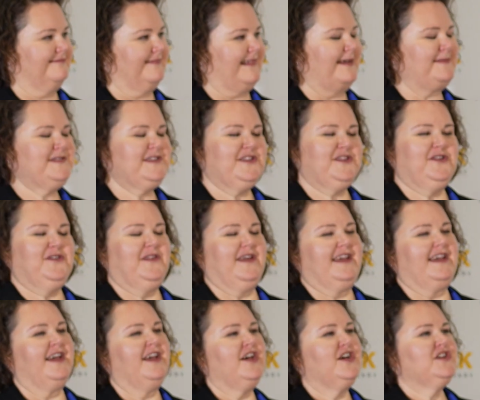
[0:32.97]

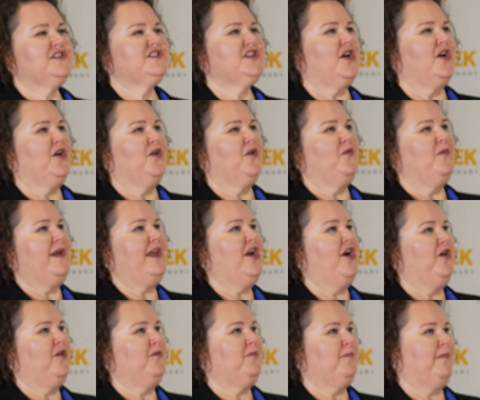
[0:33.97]
Absolutely. So we
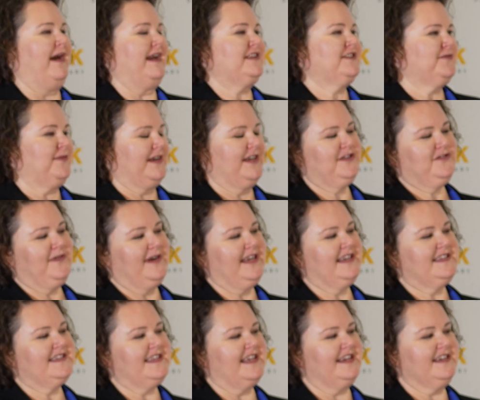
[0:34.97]
hope by
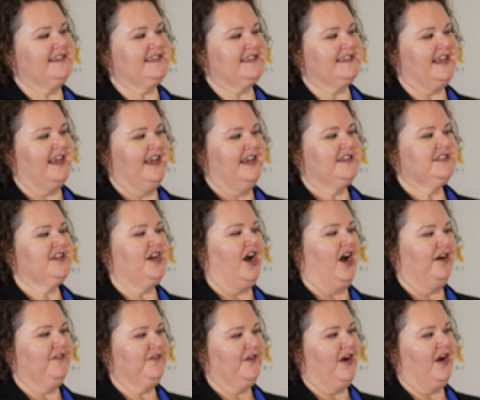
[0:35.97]
2026 to
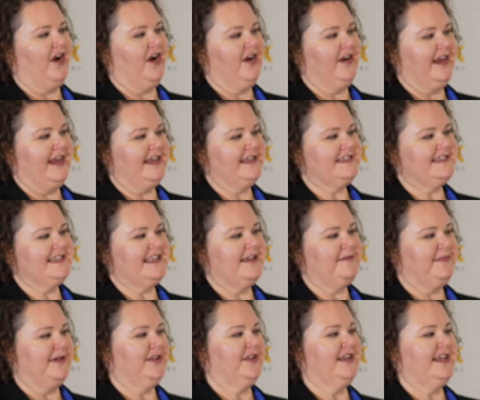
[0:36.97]
offer our guests the
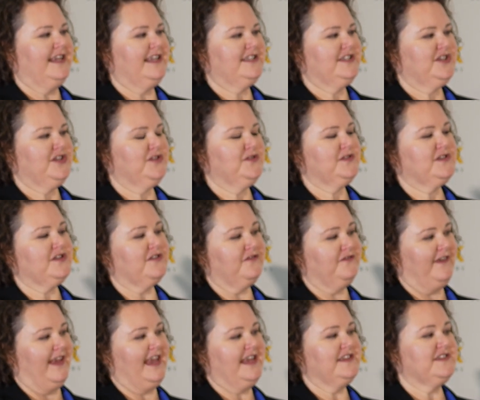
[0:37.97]
ability to use their
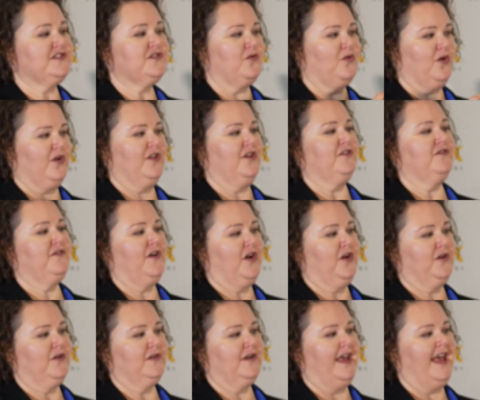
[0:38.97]
face or their
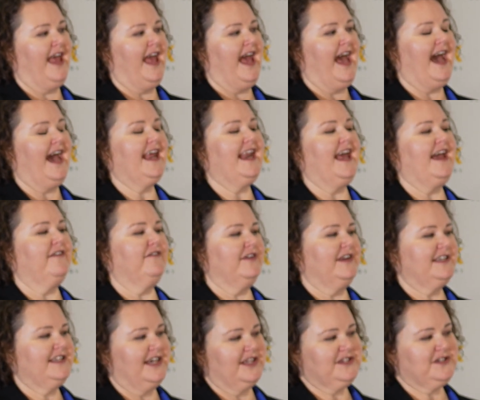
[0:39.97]
phone at
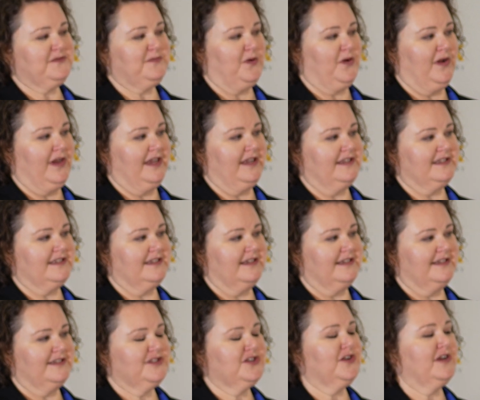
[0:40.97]
every touch point
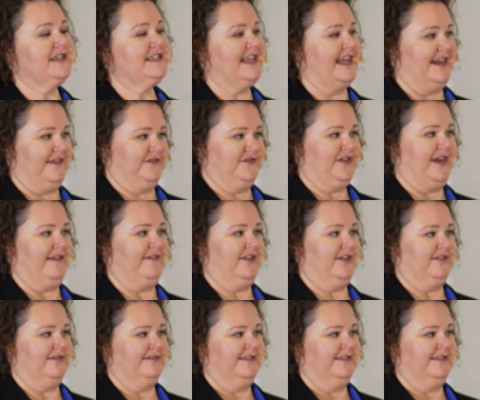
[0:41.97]
during day of travel.